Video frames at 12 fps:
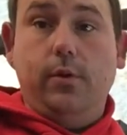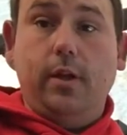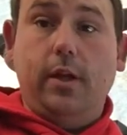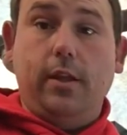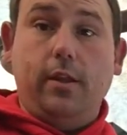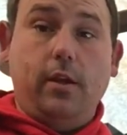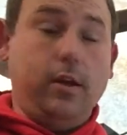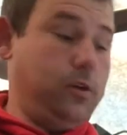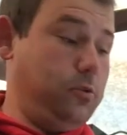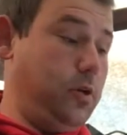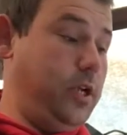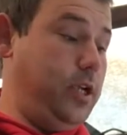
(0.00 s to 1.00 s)
in the
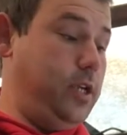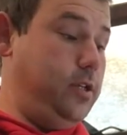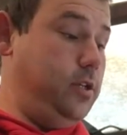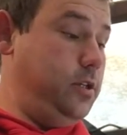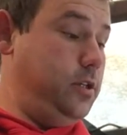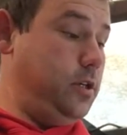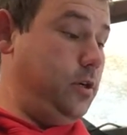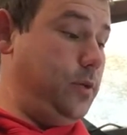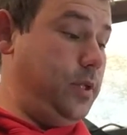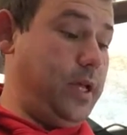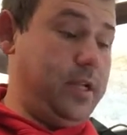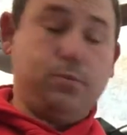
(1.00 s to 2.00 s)
green,
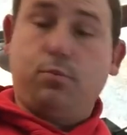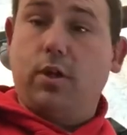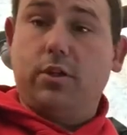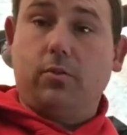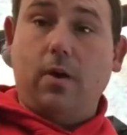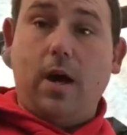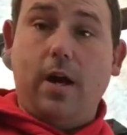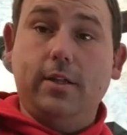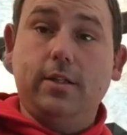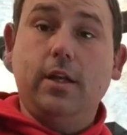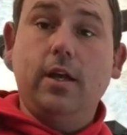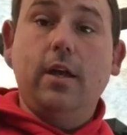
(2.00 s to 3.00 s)
showing that it's
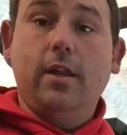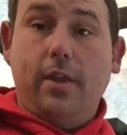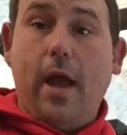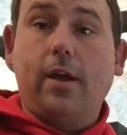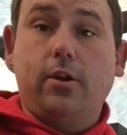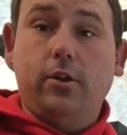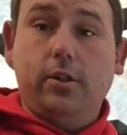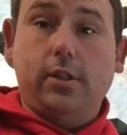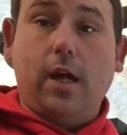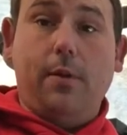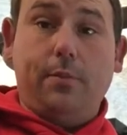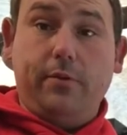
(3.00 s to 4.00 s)
pressurized, that could
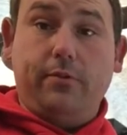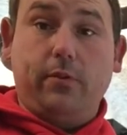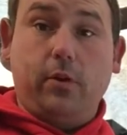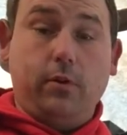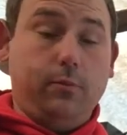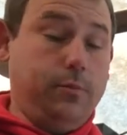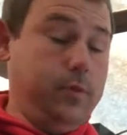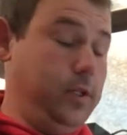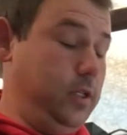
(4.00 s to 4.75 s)
stop it from